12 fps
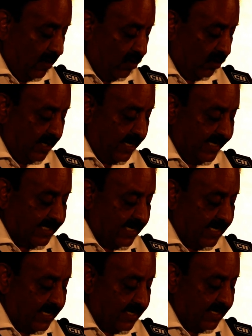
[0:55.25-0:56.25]
Dr.
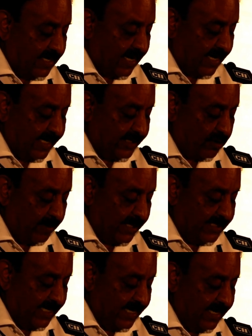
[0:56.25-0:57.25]
Rakesh
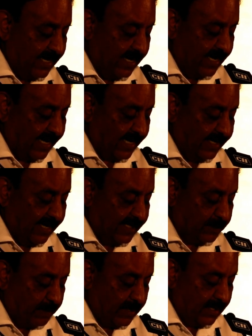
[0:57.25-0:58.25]
Kumar Jain, Technical
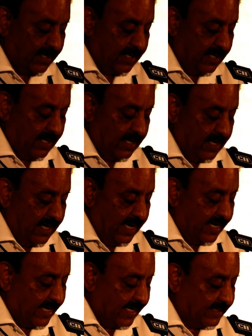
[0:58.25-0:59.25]
Expert,
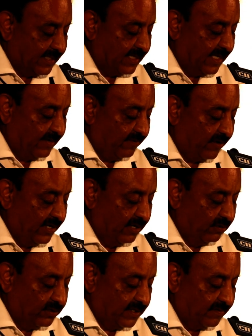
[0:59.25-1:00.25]
International Center for
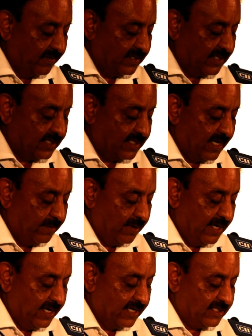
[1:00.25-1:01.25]
Inclusive and
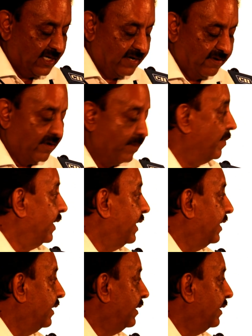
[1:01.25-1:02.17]
Sustainable Industrial Development.